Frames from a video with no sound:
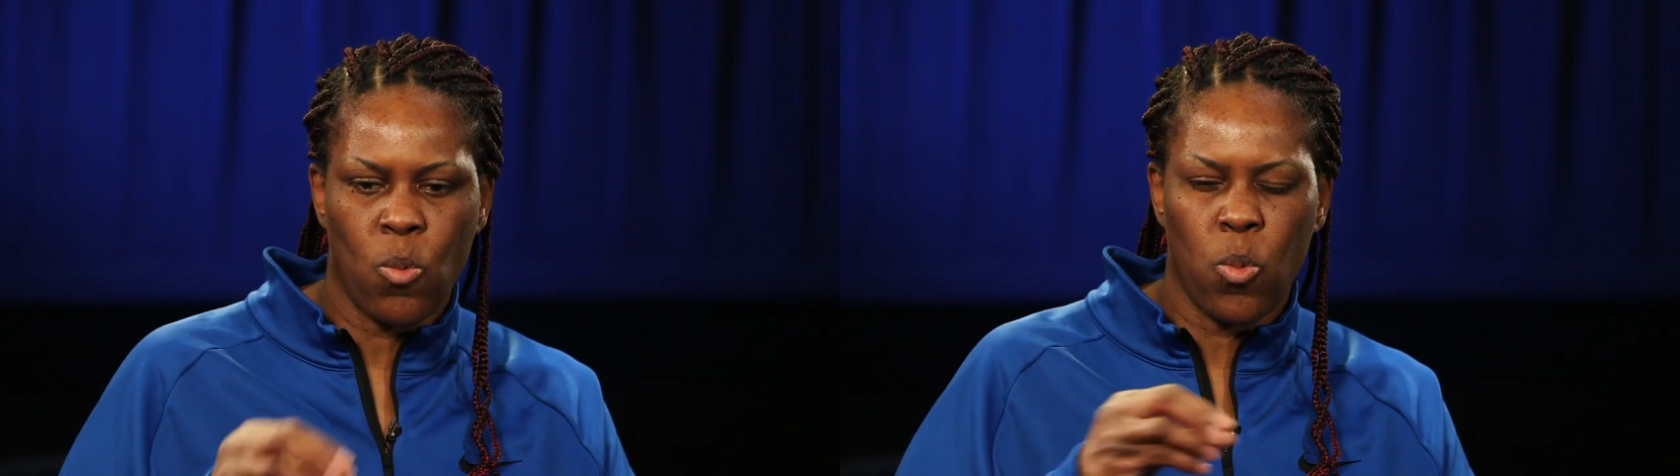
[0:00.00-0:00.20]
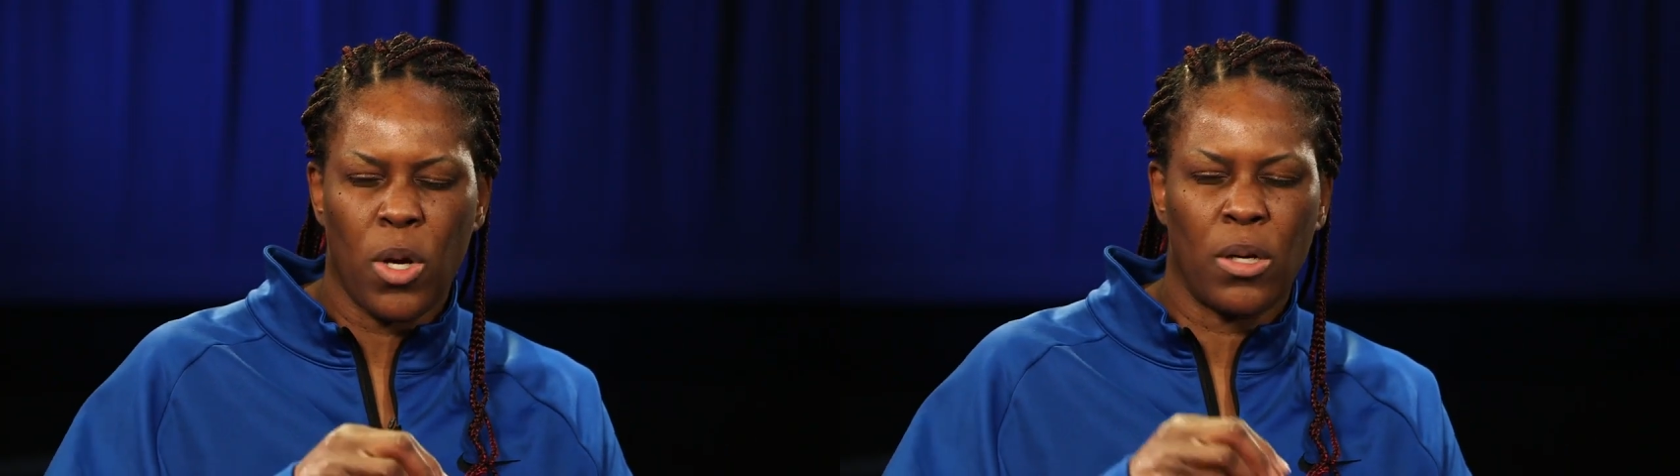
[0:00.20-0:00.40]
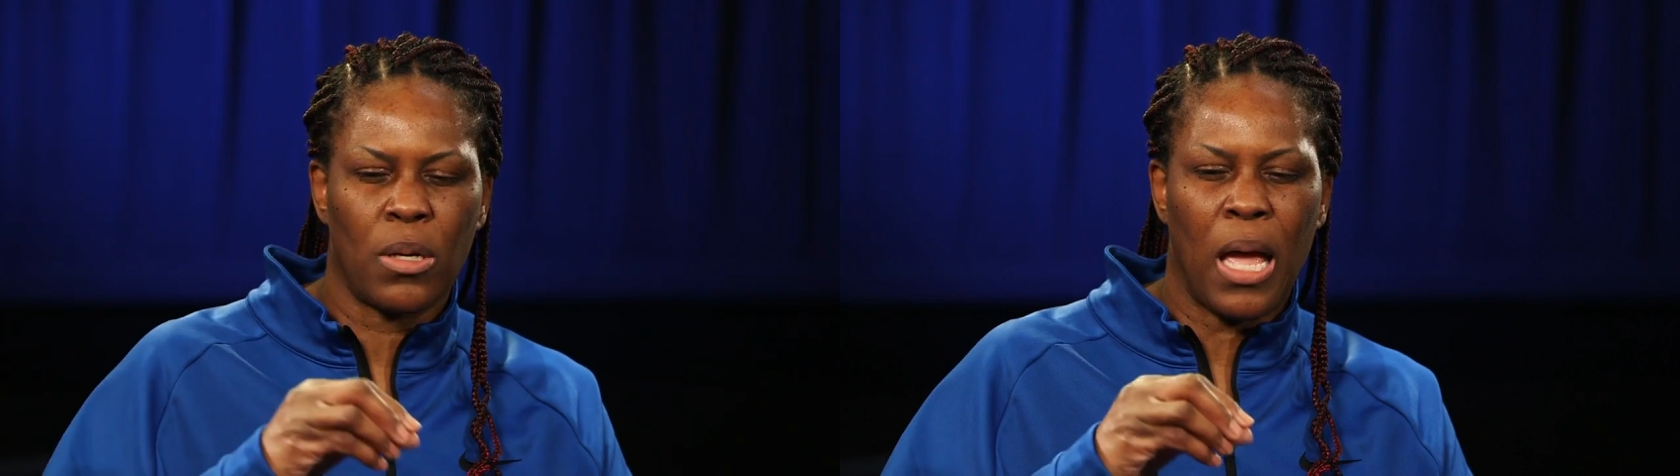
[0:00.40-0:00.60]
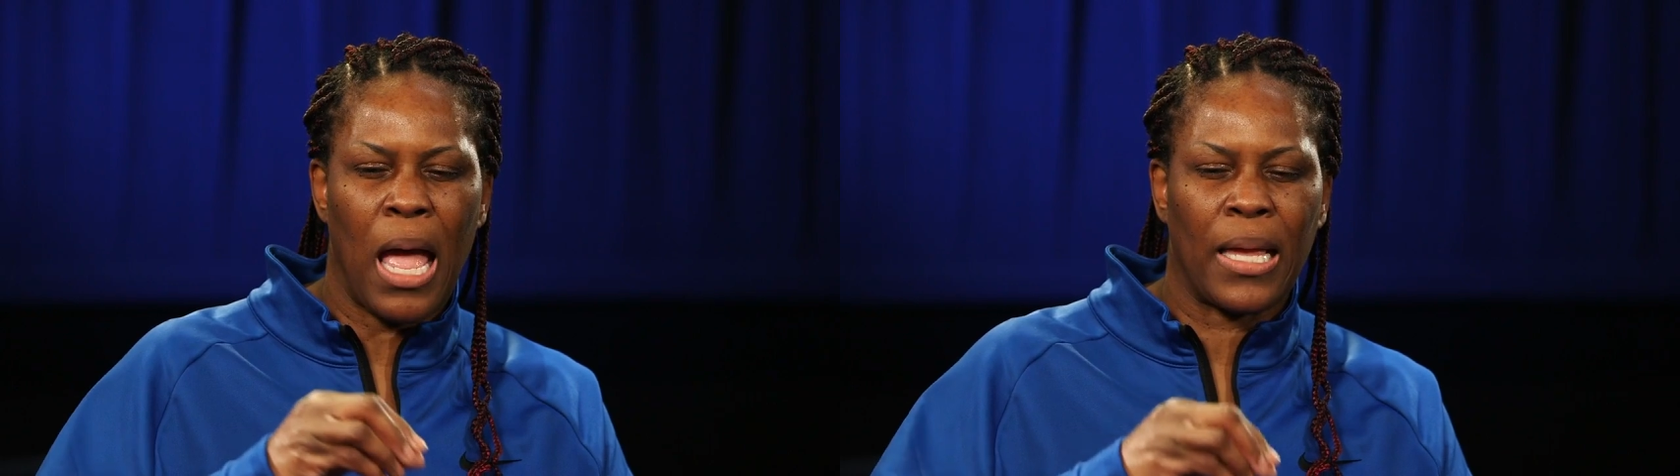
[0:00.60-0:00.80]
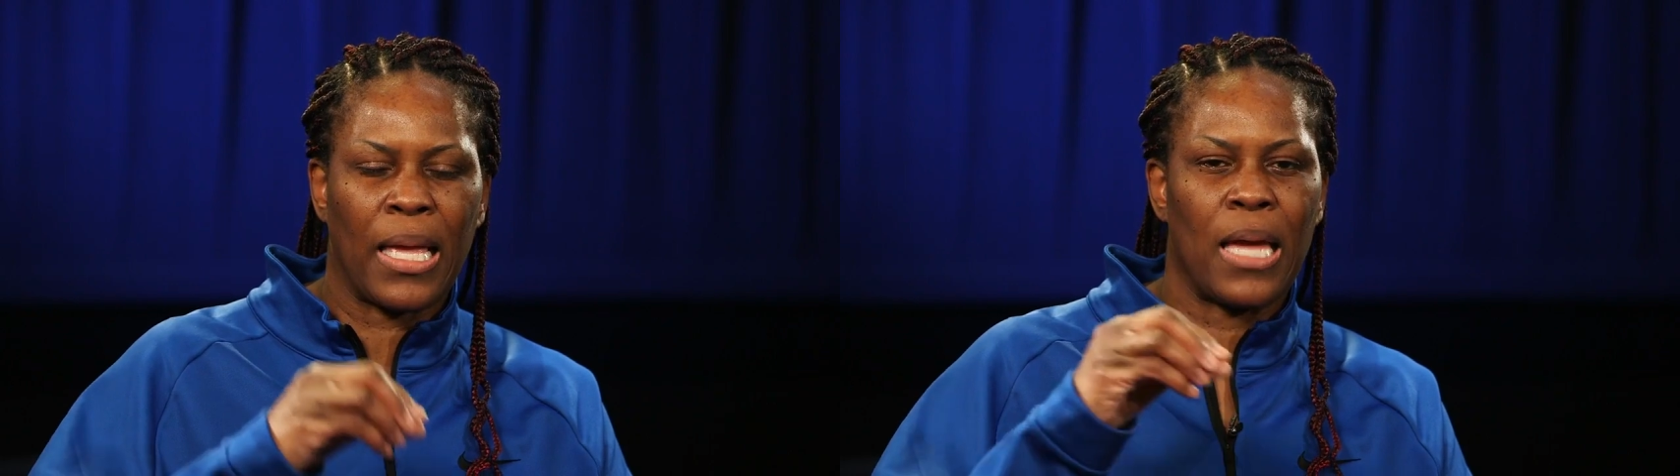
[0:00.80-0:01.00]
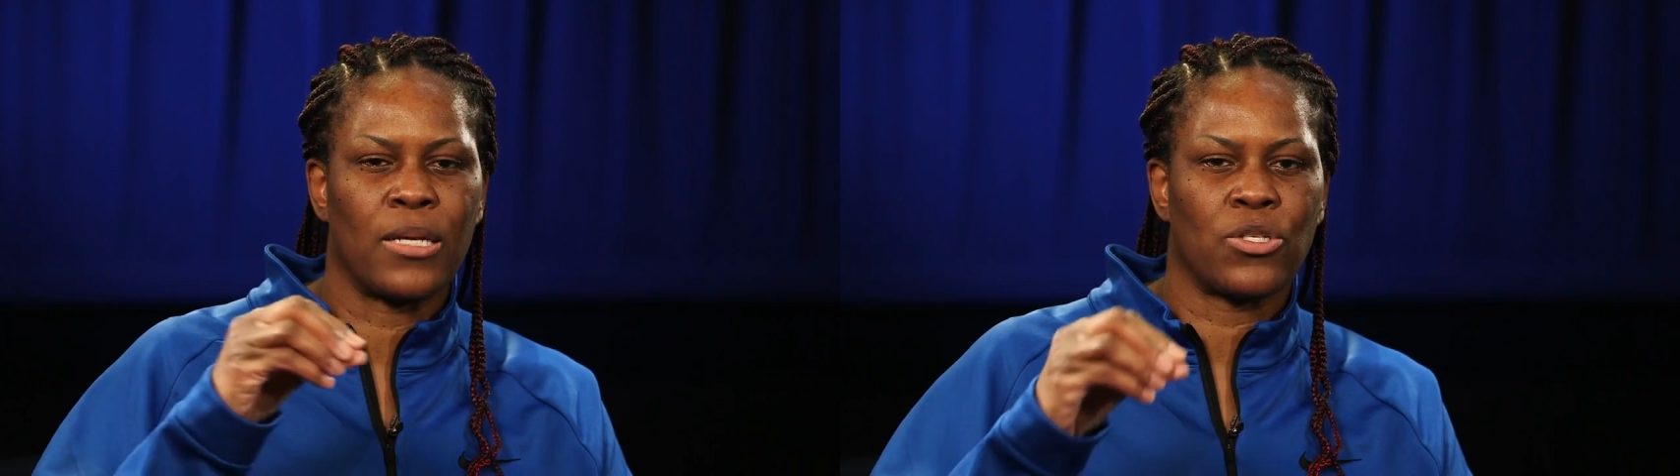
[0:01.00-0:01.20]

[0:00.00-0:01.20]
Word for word: what I kind